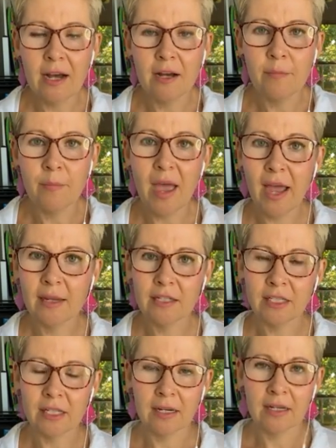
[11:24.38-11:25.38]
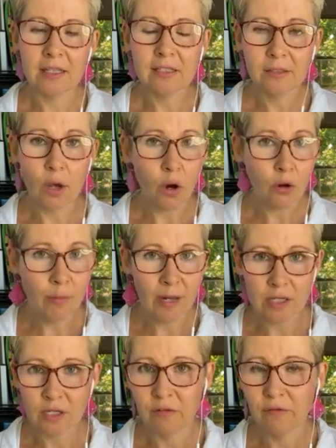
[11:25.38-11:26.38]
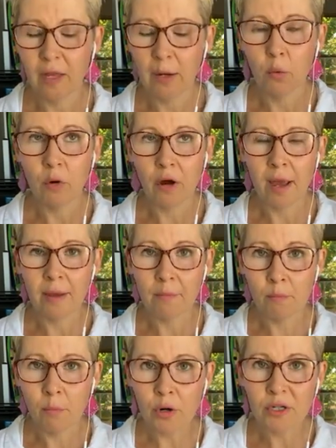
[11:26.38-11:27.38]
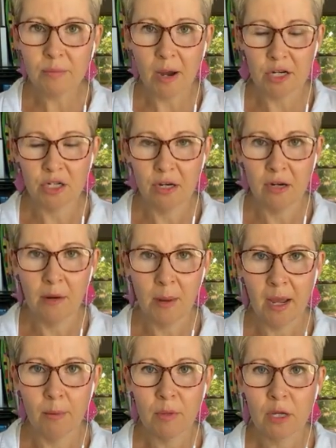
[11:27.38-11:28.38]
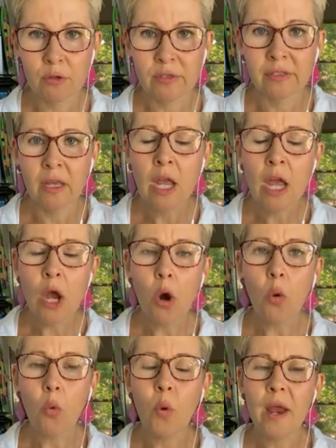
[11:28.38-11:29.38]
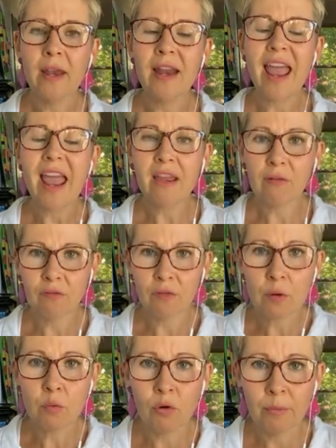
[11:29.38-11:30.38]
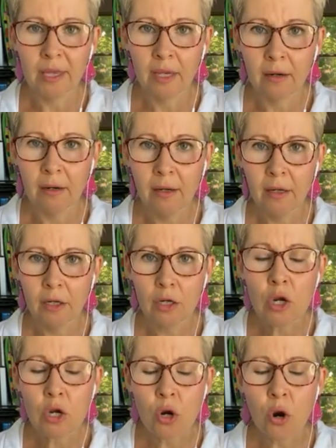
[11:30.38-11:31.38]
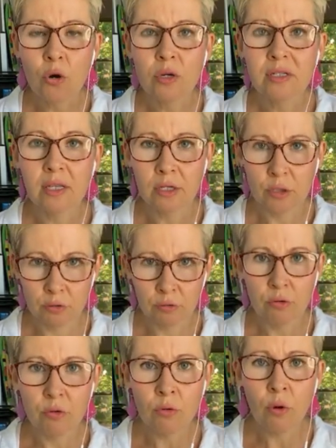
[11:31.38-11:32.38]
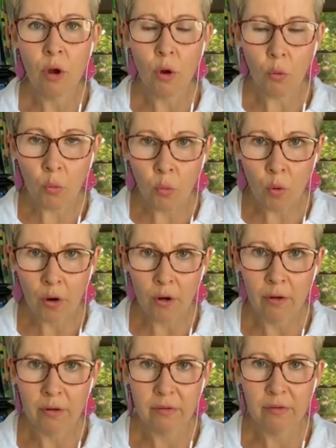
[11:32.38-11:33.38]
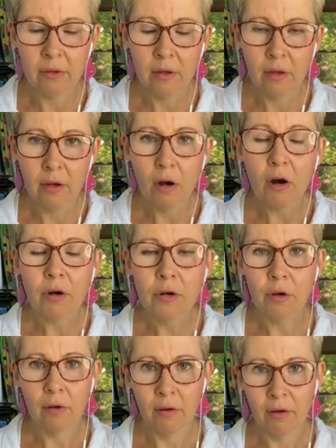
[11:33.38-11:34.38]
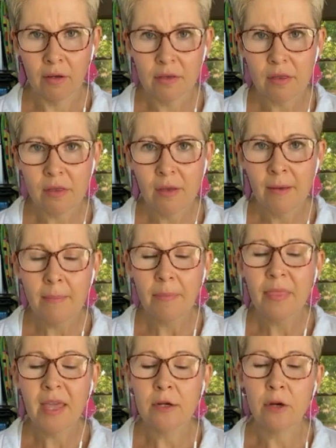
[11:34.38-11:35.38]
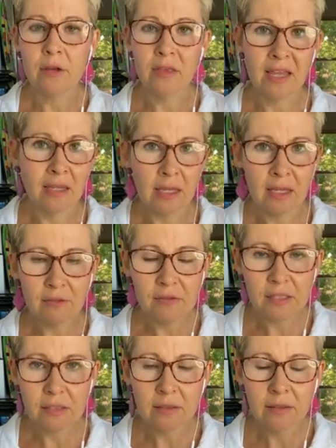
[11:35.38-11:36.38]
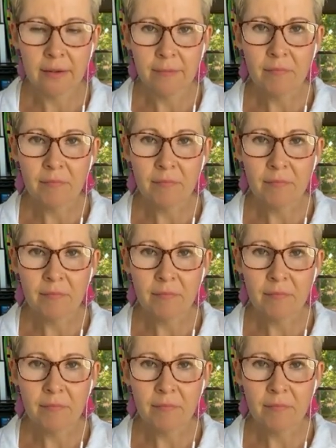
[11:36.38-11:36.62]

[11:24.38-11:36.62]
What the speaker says: This is a whole bunch of like what I am most passionate about, because when every woman knows their true worth on earth, they know their gifts